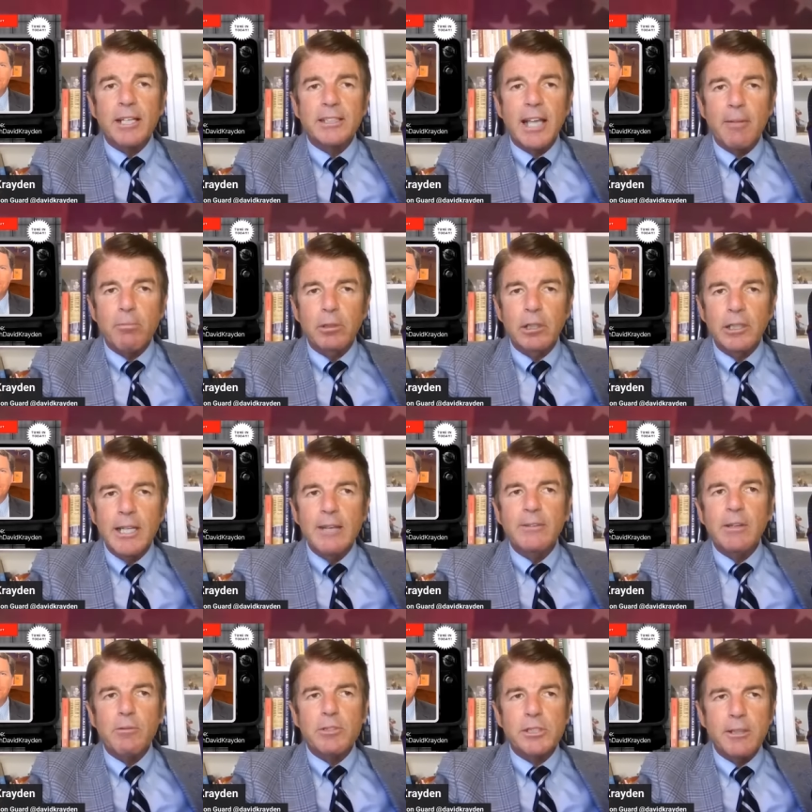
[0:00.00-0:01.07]
because I
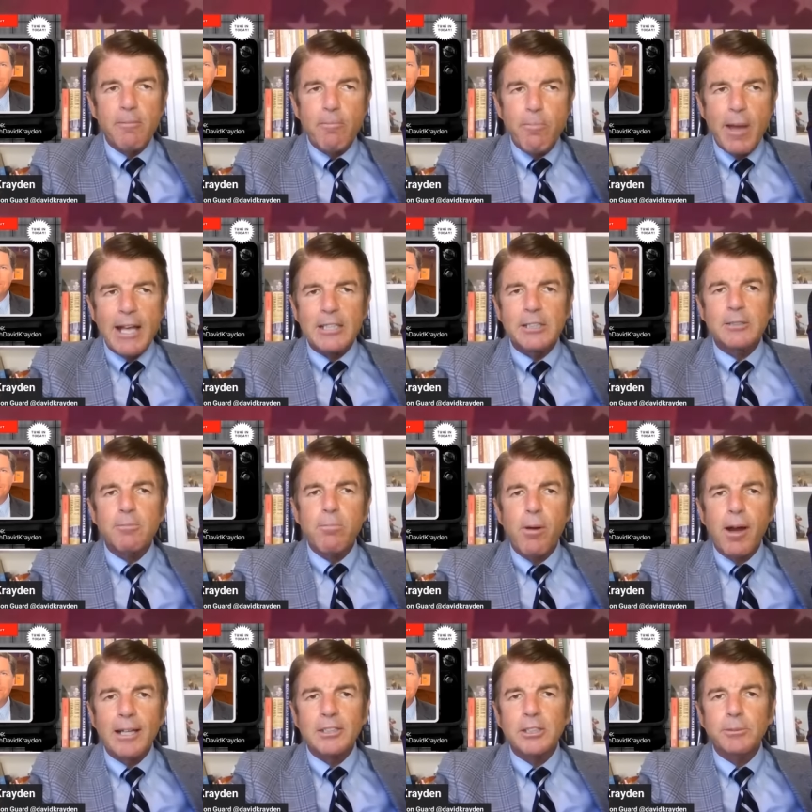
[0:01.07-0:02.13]
believed it was the
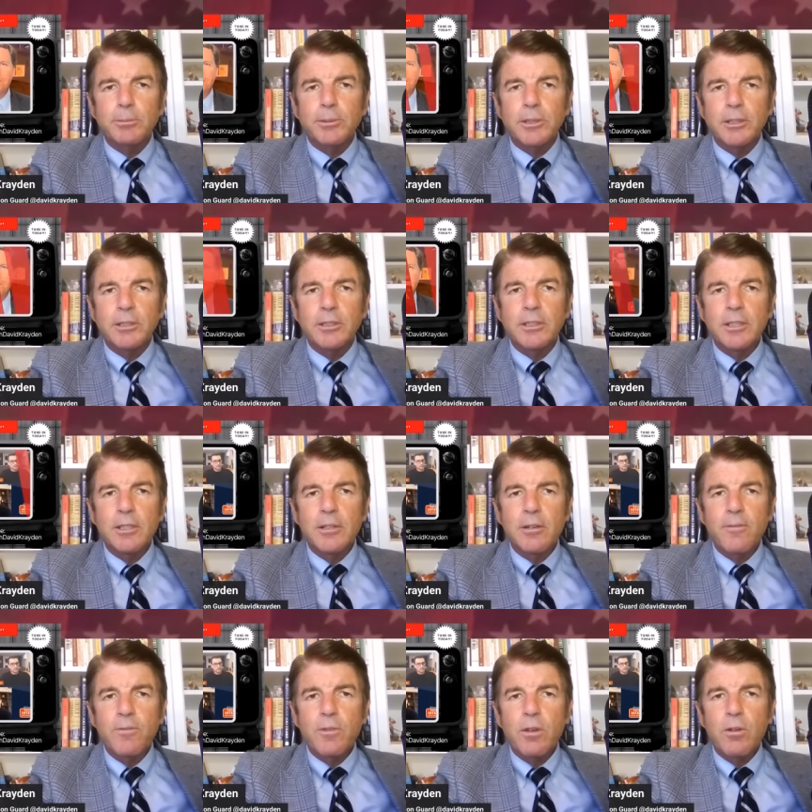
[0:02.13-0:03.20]
best possible
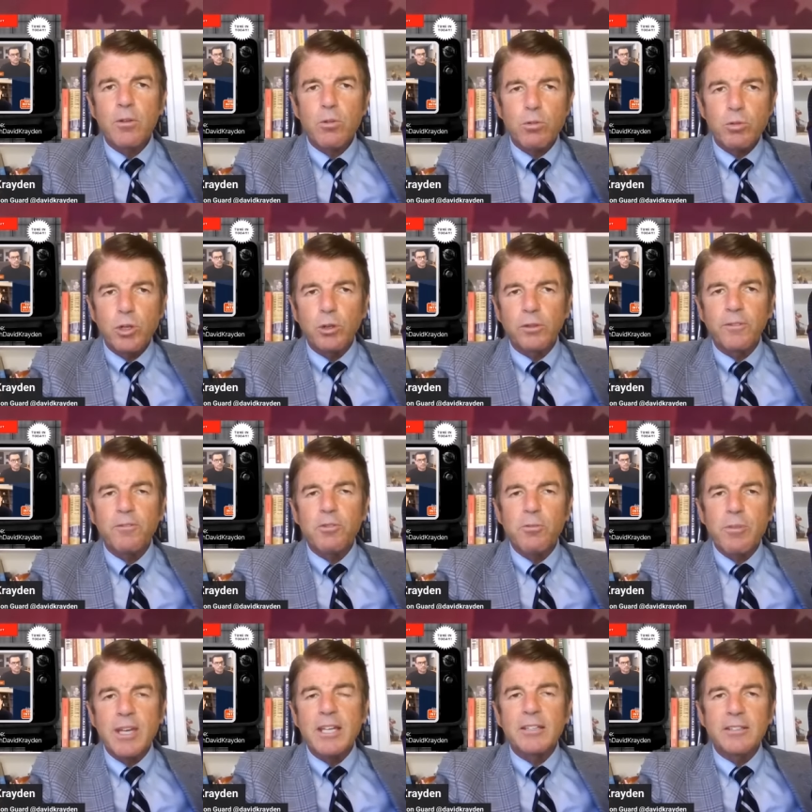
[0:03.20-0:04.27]
route
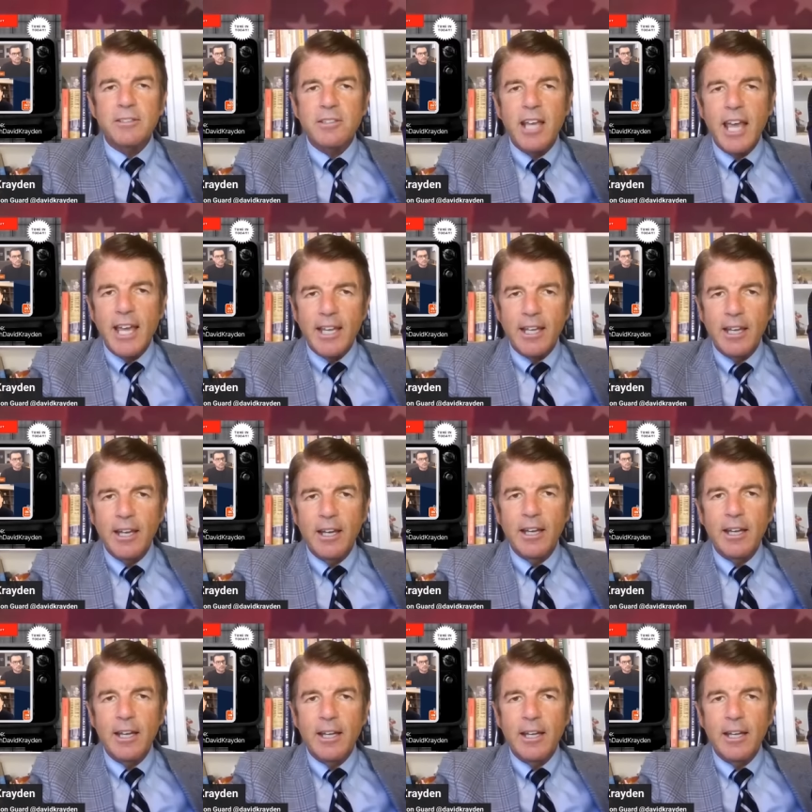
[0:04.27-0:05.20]
for me to take